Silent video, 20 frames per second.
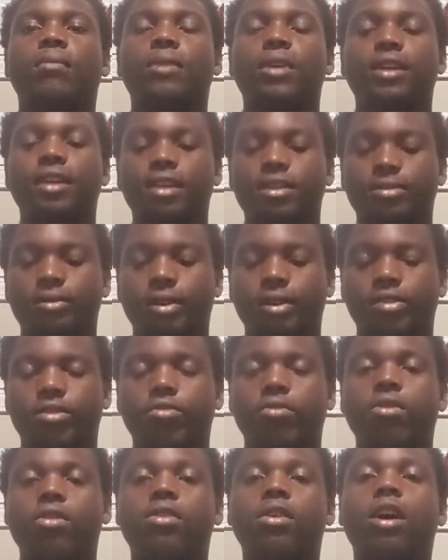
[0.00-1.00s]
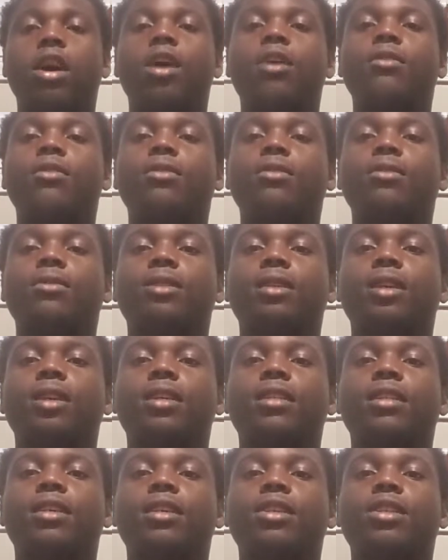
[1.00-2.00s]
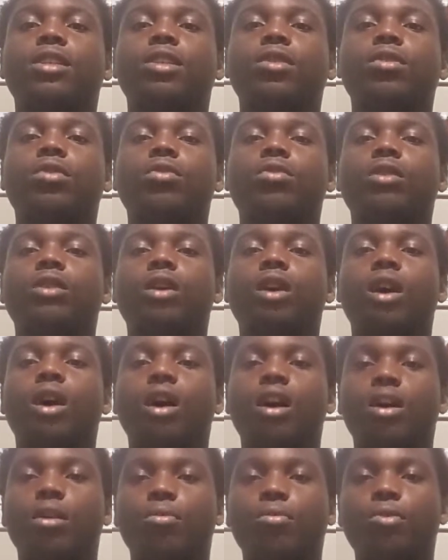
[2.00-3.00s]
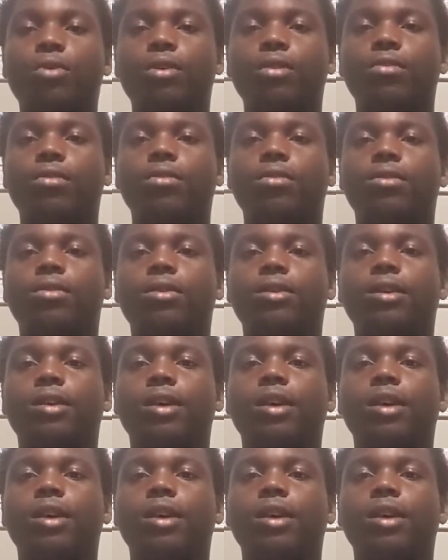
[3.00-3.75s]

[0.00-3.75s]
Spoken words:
But guess what? The scripture also says that children are our oppressors.